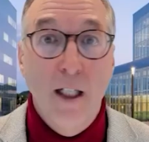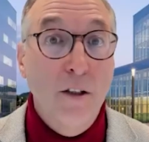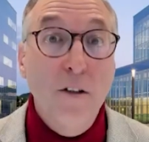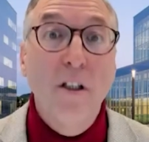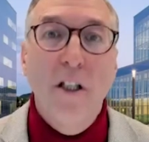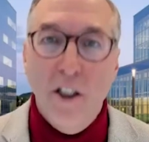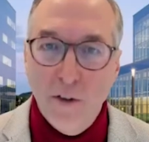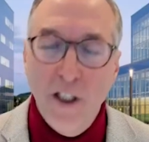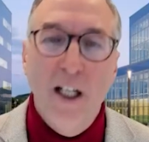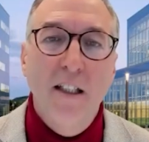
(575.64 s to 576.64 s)
totally
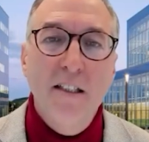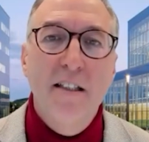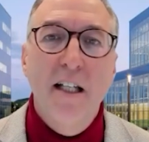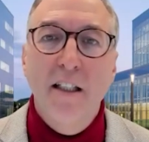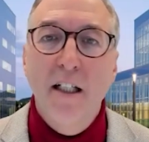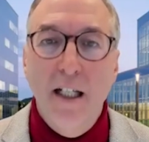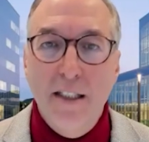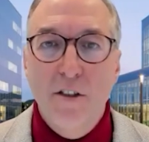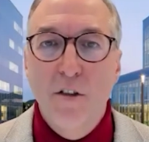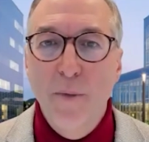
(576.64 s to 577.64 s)
agree. And this data has
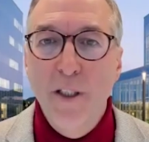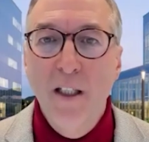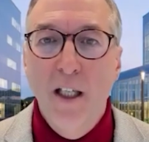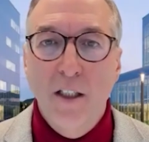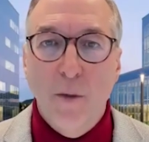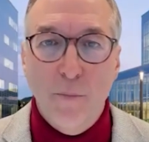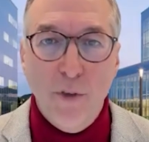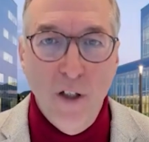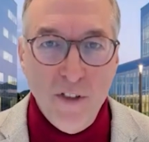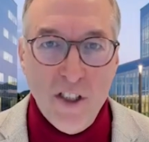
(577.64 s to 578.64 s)
to be,
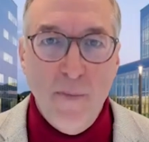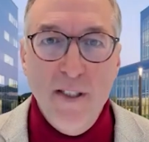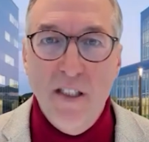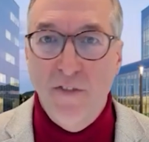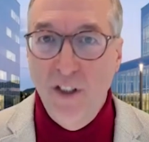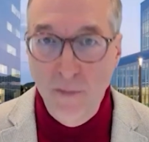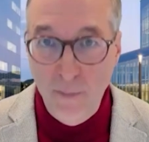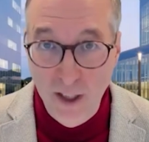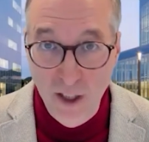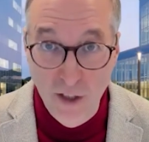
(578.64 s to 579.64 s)
province specific
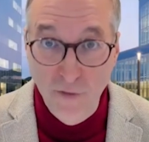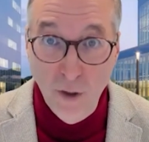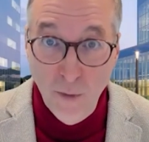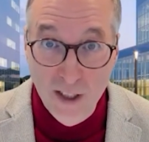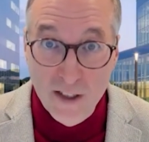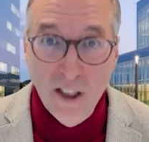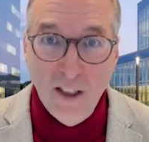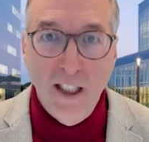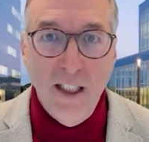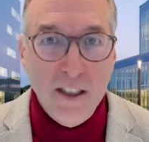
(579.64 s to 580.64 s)
because of the way it's done in Canada.